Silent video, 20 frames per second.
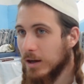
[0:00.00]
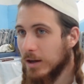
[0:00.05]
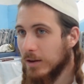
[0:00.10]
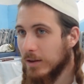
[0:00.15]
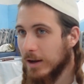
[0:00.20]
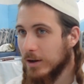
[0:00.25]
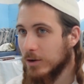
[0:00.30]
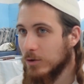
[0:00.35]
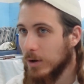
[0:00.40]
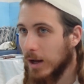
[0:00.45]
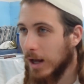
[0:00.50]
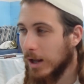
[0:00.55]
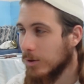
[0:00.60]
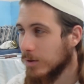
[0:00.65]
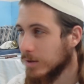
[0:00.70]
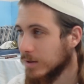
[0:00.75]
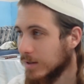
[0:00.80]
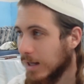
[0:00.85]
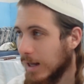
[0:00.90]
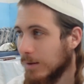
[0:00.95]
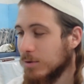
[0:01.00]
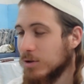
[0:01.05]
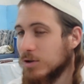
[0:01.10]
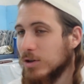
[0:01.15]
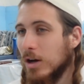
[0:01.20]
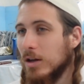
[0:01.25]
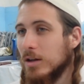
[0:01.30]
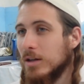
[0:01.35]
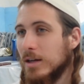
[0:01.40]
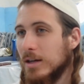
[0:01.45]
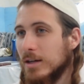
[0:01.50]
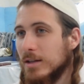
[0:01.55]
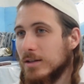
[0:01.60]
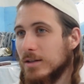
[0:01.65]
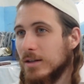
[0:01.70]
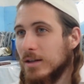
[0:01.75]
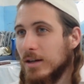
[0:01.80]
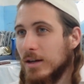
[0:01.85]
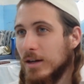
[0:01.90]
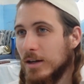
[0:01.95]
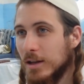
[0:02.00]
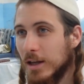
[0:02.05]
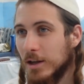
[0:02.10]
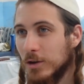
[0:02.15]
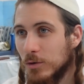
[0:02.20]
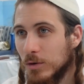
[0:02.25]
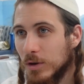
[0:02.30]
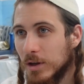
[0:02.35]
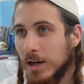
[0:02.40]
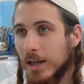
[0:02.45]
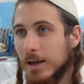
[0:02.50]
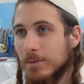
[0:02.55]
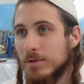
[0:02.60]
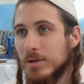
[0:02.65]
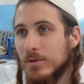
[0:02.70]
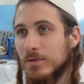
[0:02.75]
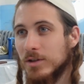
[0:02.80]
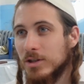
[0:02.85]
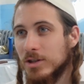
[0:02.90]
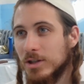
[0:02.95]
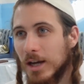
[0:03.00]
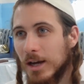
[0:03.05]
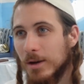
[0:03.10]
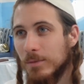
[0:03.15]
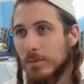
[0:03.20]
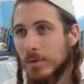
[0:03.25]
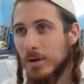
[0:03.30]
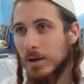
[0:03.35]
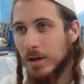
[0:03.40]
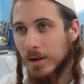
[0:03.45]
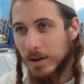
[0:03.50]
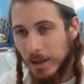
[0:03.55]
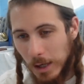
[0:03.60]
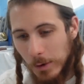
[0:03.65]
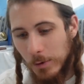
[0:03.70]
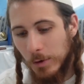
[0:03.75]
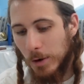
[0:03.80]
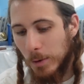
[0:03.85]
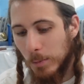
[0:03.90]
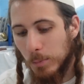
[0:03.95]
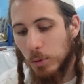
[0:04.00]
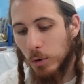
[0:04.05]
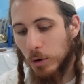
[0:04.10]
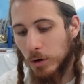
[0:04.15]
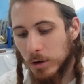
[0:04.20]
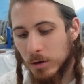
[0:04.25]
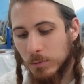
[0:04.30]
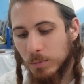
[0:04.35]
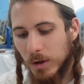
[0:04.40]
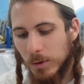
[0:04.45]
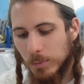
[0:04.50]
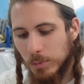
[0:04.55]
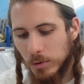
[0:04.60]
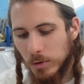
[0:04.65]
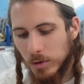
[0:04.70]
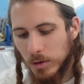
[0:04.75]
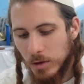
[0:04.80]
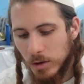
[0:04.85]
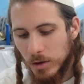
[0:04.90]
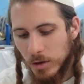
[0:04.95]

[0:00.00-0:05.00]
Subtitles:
They knew how to establish holidays, they knew the names of Hashem. They were important people.